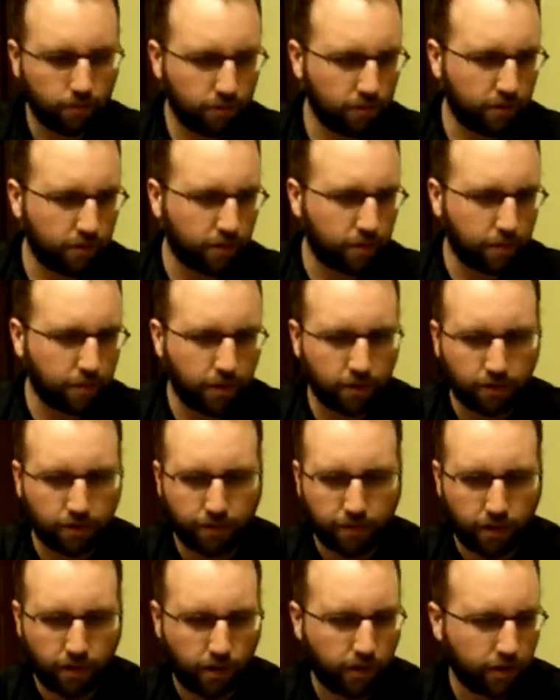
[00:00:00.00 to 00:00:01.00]
six minutes of
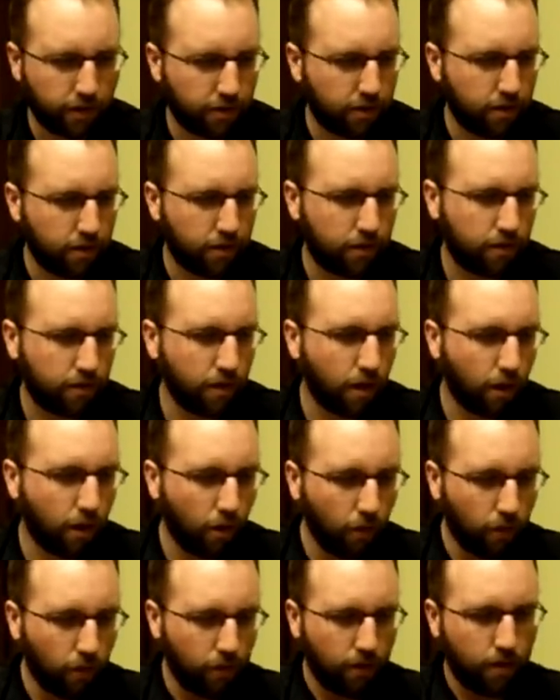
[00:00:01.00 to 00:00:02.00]
video I just did.
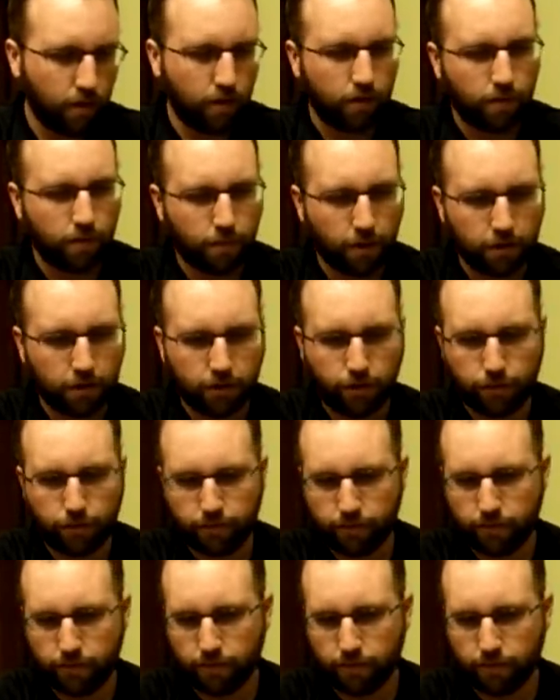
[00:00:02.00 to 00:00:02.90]
So, part two.